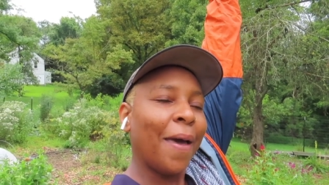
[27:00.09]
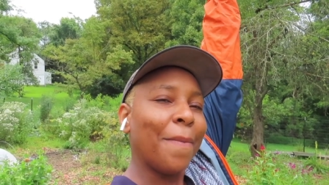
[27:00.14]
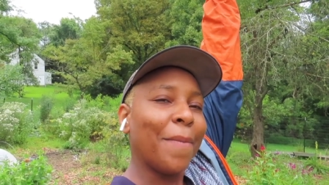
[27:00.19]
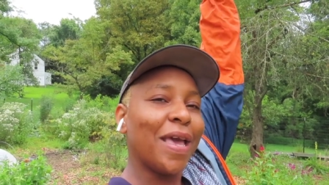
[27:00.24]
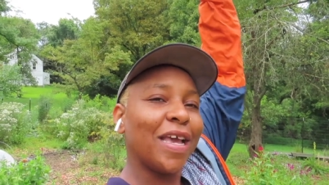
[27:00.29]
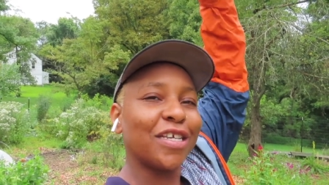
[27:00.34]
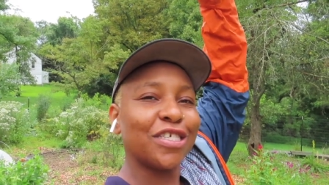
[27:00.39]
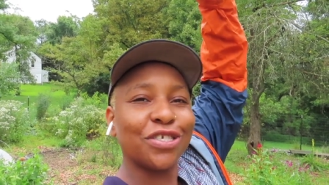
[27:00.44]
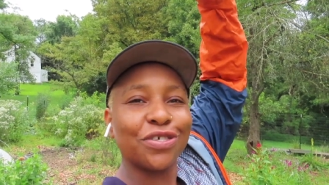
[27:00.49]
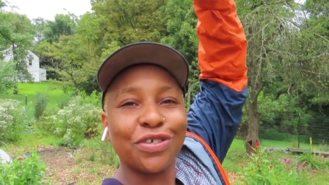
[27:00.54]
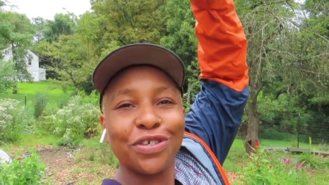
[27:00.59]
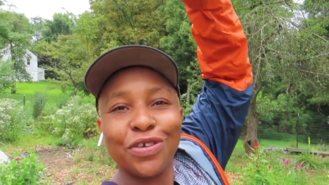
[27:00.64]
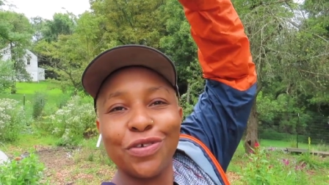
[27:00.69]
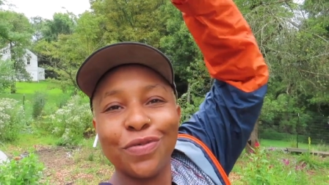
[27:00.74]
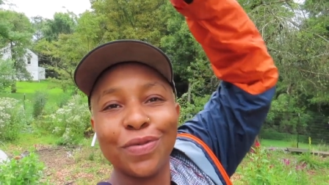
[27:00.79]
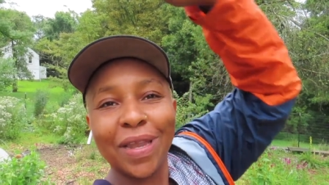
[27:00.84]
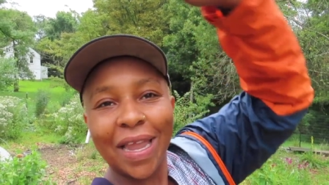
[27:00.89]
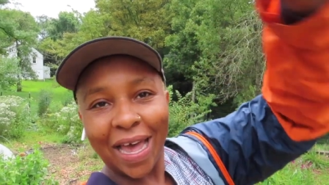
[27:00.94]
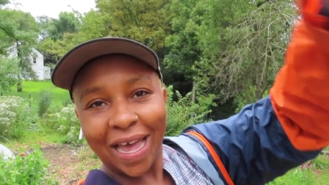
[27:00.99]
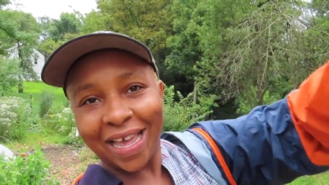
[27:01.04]
Make sure
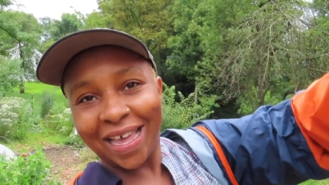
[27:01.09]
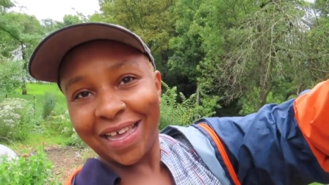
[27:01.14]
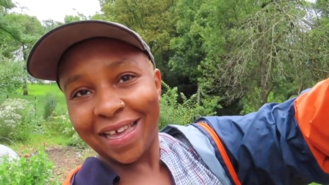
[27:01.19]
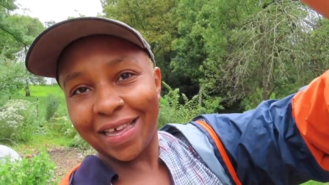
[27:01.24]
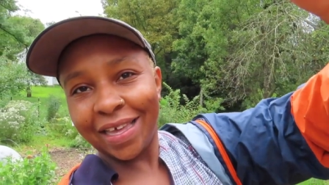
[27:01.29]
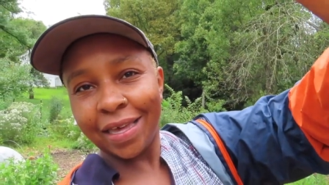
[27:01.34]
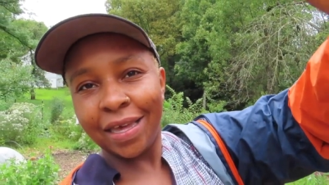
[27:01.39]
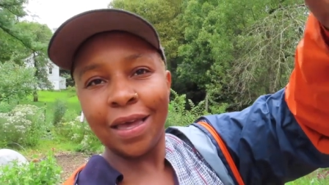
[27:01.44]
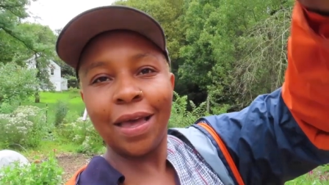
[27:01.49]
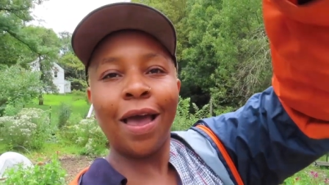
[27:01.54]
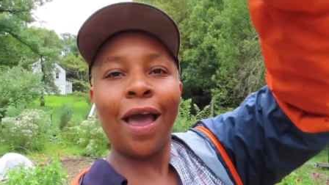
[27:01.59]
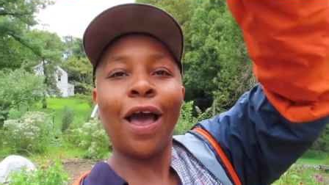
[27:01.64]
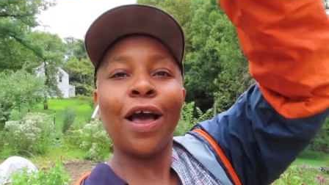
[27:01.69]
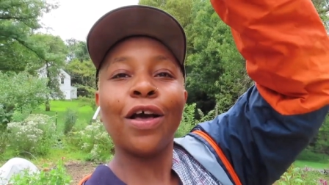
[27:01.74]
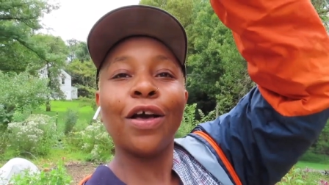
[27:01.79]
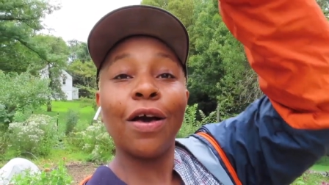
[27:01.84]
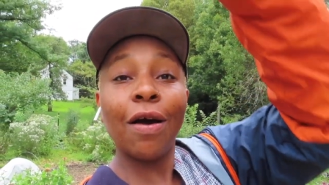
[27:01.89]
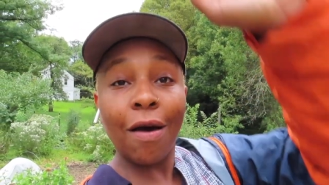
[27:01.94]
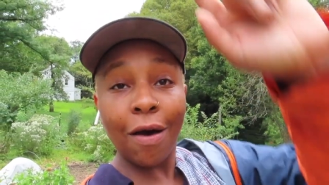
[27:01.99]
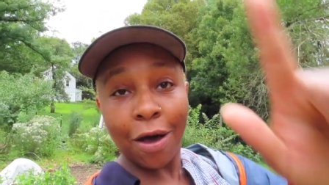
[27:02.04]
you like,
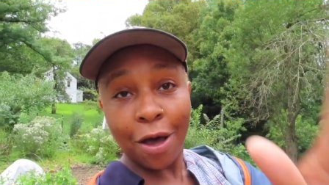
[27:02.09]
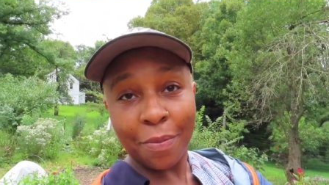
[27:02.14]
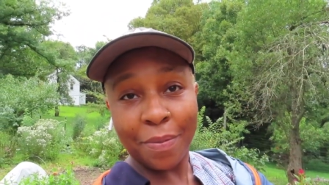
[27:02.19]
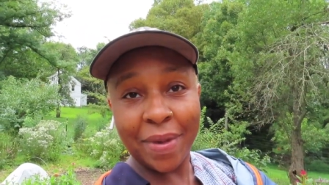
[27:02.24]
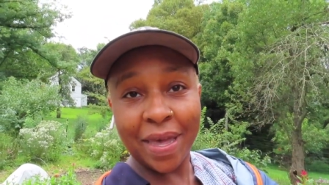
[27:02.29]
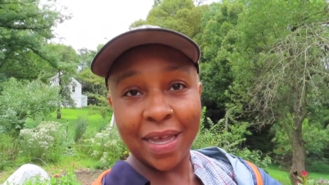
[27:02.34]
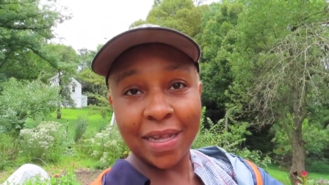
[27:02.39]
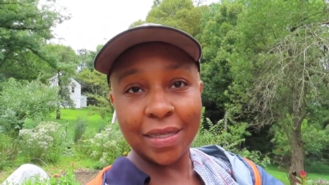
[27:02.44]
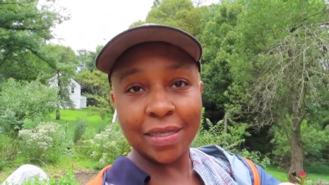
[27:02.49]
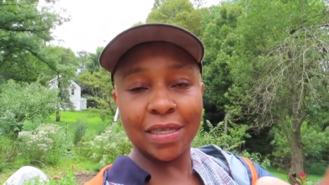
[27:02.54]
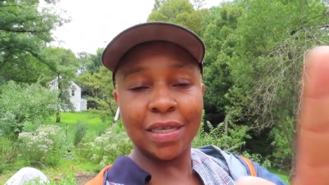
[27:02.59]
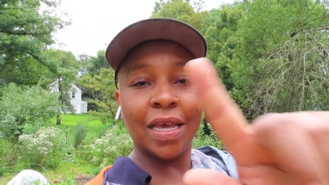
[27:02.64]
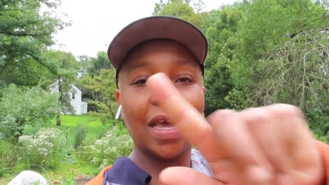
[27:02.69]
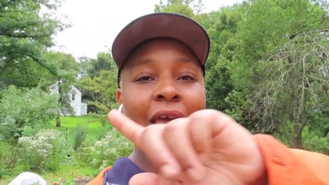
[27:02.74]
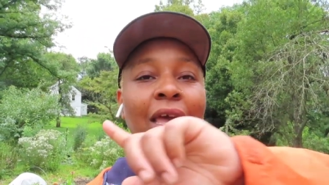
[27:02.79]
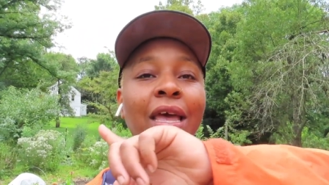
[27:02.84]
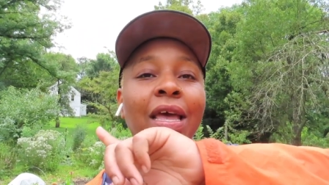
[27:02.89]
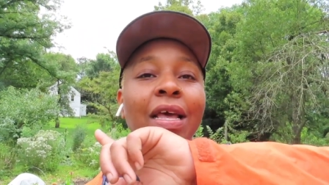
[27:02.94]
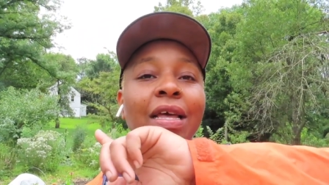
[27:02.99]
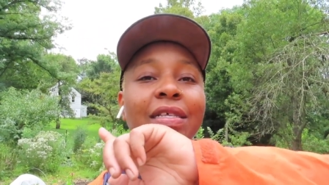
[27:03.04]
comment,
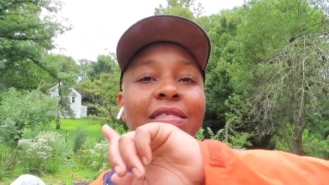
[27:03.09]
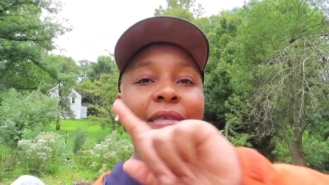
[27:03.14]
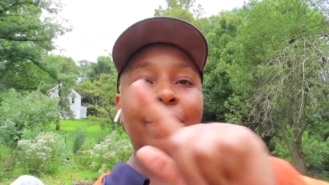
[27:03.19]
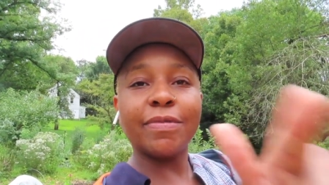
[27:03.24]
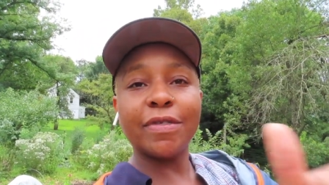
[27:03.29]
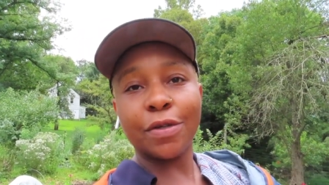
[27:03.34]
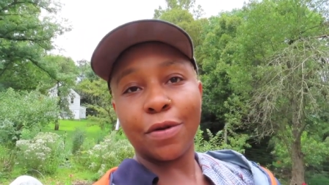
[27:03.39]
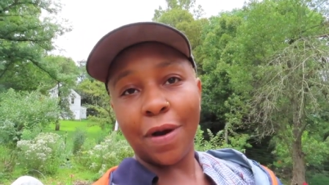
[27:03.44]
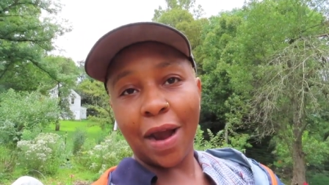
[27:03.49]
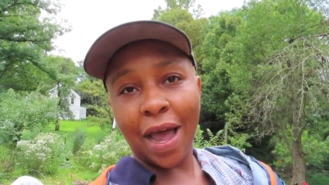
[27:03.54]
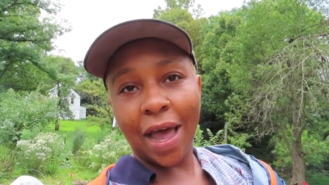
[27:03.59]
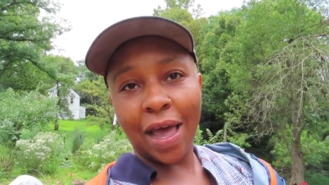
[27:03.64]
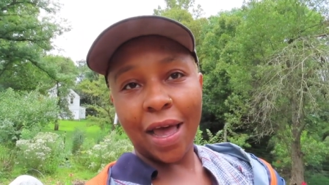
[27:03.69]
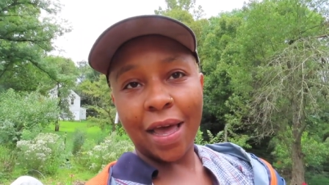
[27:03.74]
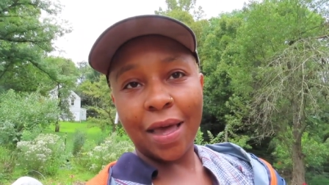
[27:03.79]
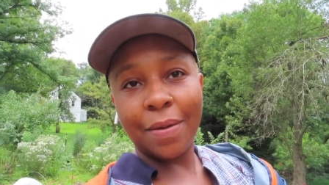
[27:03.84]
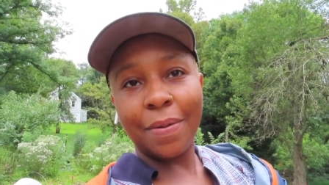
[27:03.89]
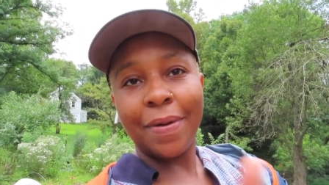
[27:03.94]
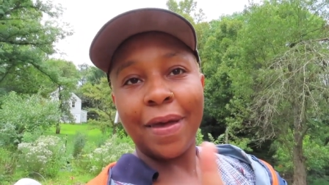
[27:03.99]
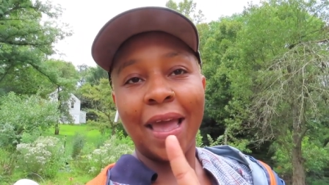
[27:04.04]

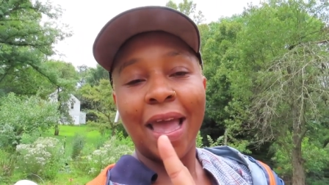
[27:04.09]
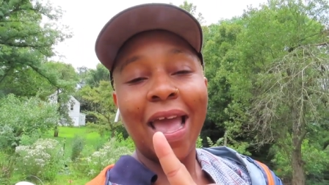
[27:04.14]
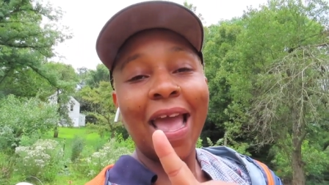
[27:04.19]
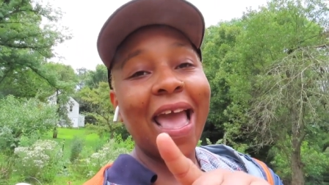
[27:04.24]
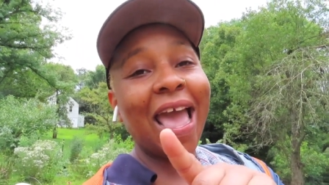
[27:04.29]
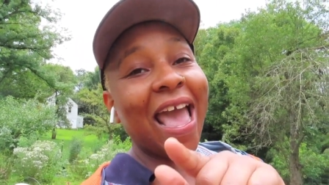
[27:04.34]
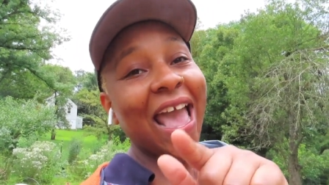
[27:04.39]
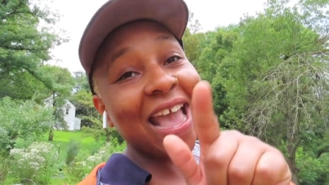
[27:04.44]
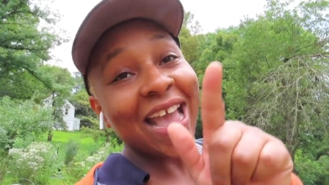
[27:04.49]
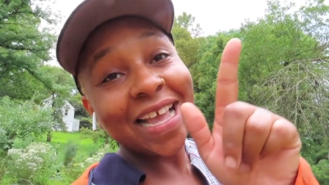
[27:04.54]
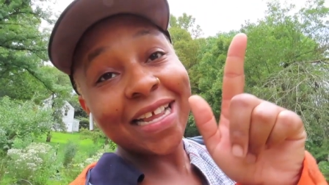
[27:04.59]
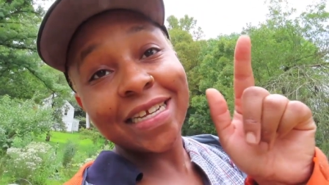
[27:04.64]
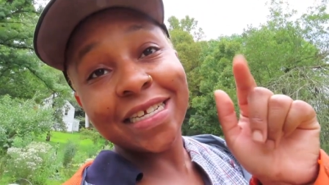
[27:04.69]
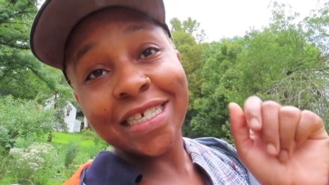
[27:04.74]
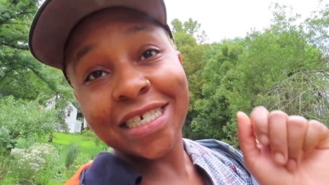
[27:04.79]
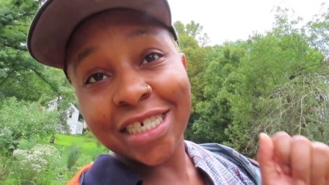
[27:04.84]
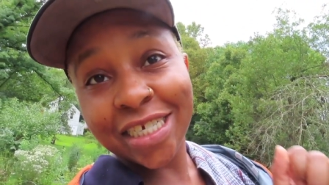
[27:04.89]
subscribe, and